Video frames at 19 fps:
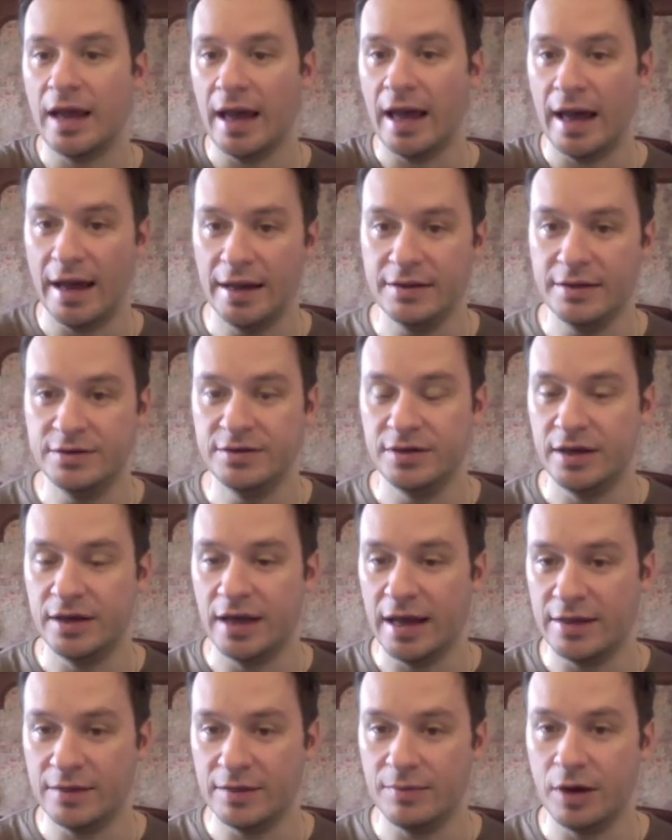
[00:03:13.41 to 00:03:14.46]
And
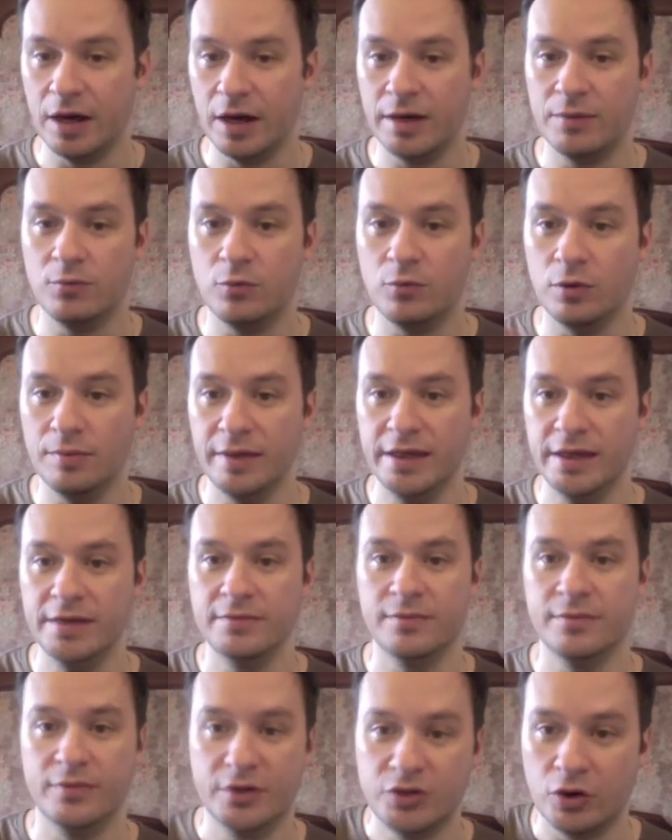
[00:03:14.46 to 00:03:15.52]
at the bottom will be
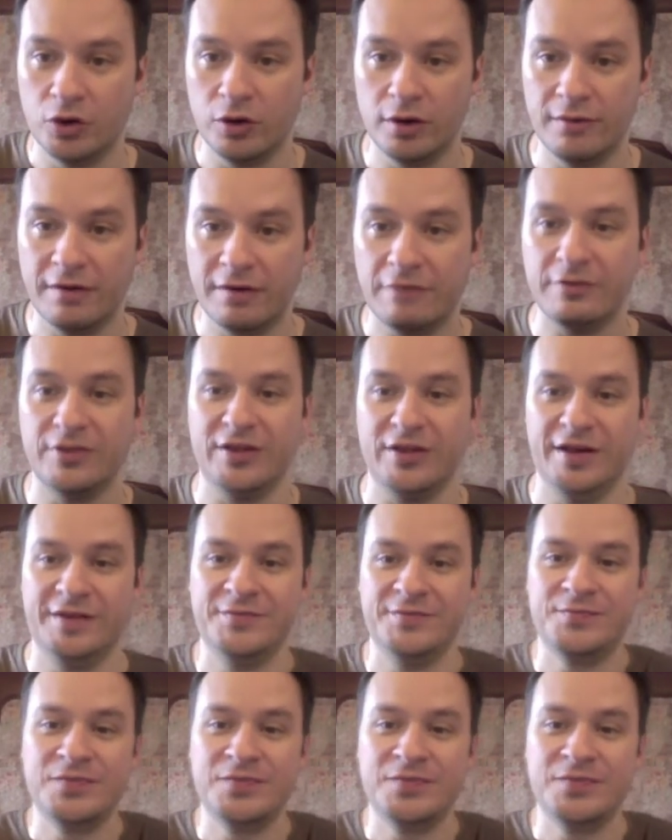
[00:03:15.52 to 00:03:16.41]
the total of everything.